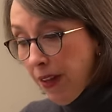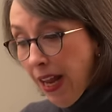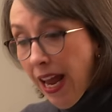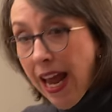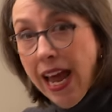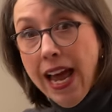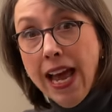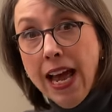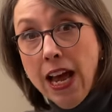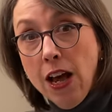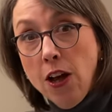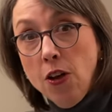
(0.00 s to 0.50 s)

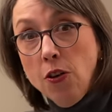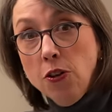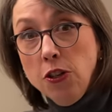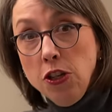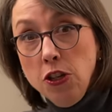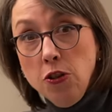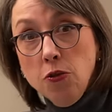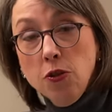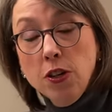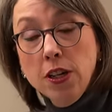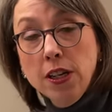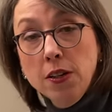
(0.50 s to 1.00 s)
how
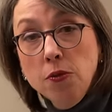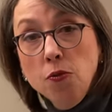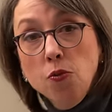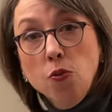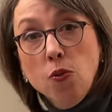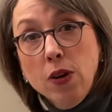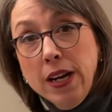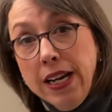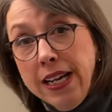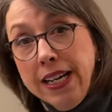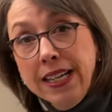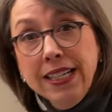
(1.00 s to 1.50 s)
you could
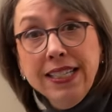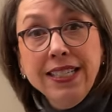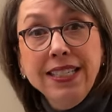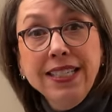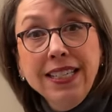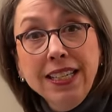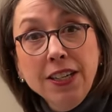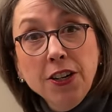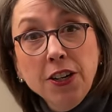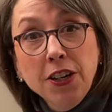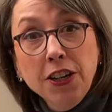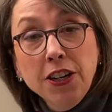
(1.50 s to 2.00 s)

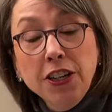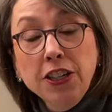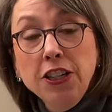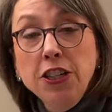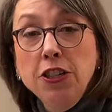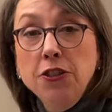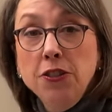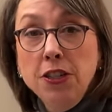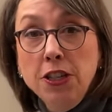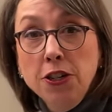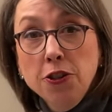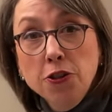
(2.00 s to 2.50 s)
reconsider
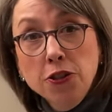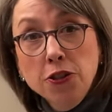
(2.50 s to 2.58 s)
using your